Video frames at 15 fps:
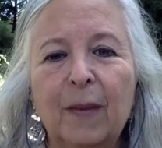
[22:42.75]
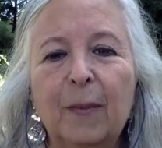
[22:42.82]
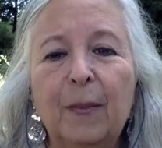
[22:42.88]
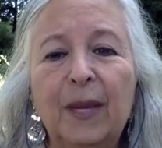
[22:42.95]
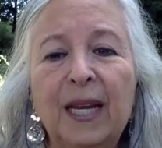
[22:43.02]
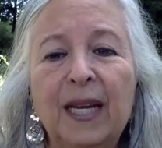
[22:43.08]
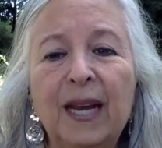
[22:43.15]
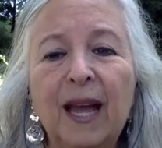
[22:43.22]

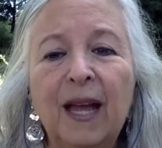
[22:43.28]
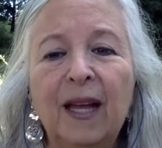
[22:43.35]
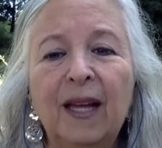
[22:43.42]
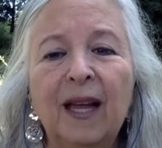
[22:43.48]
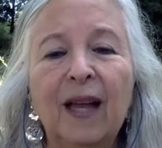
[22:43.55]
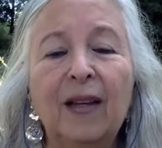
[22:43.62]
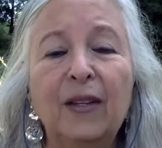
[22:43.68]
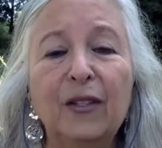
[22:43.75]
Bina,
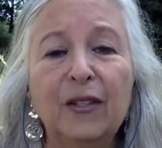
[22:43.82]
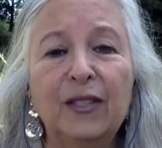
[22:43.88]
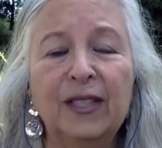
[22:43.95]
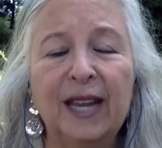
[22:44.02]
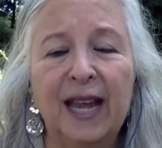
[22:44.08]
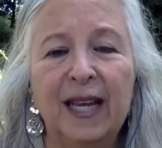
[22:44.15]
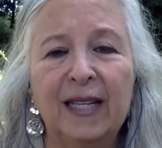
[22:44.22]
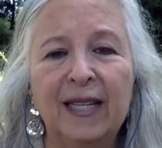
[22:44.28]

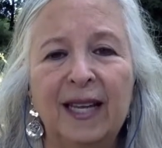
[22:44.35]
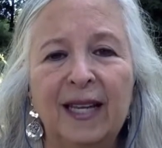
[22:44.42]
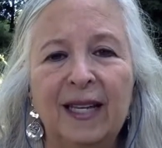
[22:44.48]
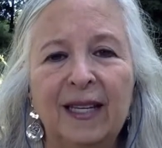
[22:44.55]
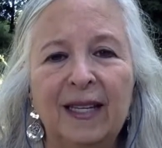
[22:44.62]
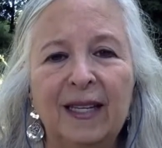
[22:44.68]
understanding;